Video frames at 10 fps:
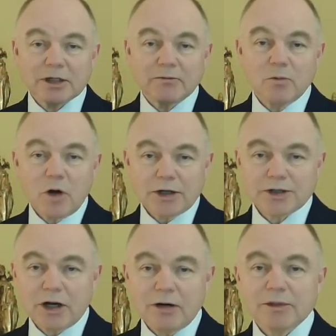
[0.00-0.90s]
and
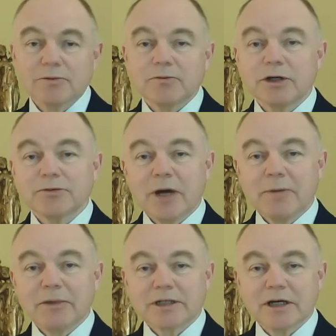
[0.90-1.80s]
workshops which
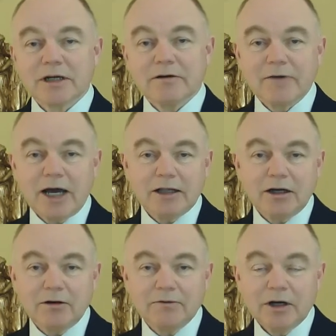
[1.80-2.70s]
members can avail
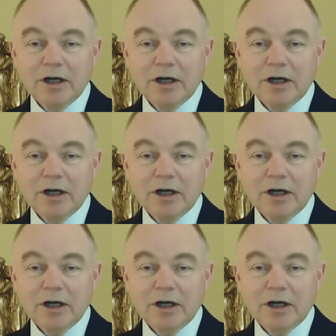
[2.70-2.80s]
of.